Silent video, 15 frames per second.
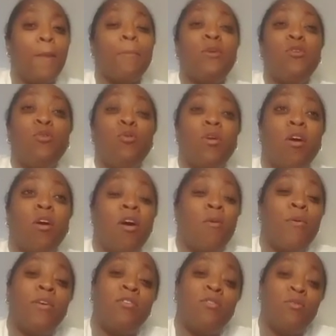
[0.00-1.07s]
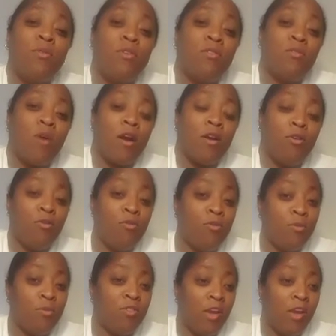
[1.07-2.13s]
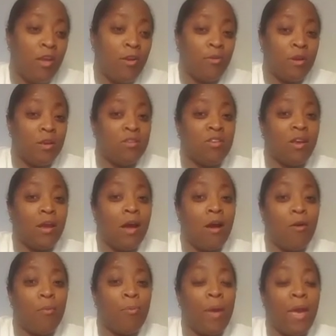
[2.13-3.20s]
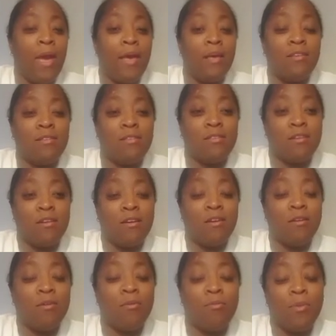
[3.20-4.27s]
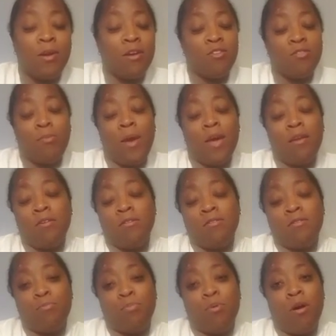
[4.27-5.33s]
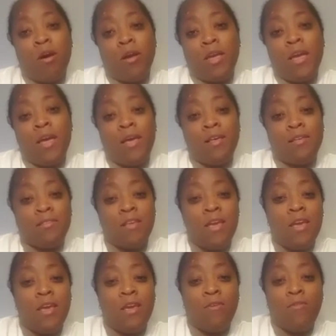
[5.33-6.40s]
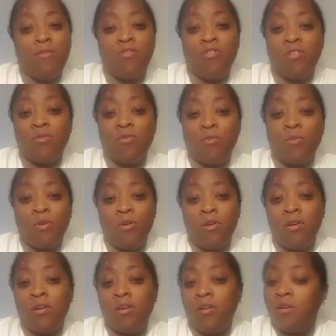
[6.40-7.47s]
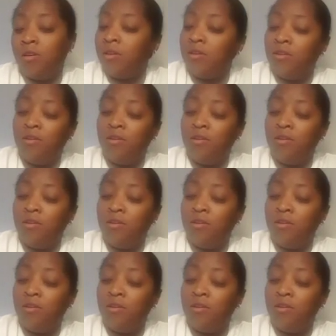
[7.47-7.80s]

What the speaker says: but you can always tune into our YouTube channel and check out past Marriage Matters broadcasts if you just wanna,